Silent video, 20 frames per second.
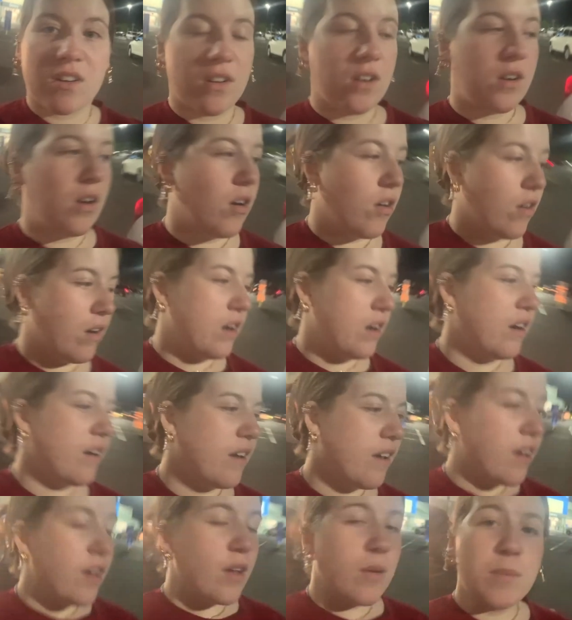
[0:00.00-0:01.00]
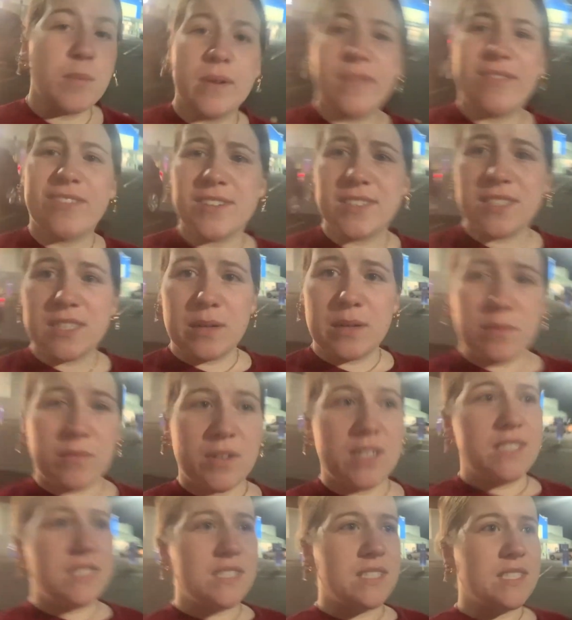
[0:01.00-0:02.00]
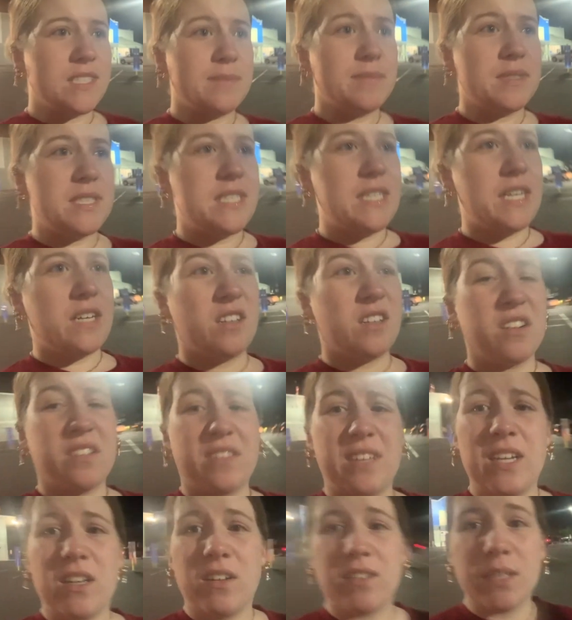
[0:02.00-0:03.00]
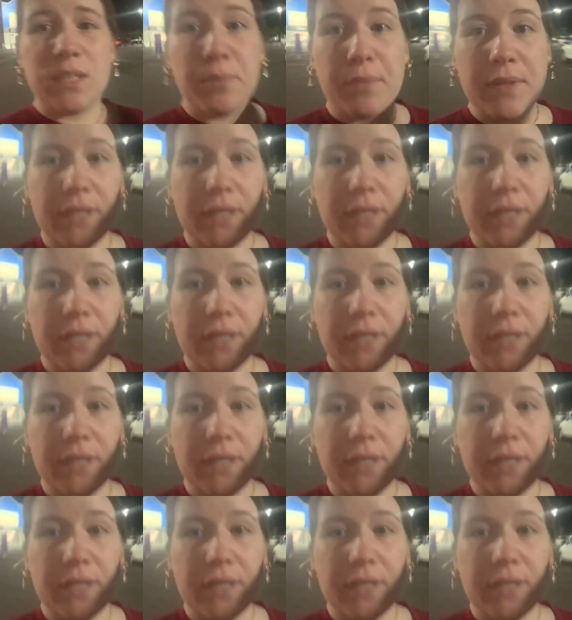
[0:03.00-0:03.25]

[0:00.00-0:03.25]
card, but for some reason, some sticker thing or something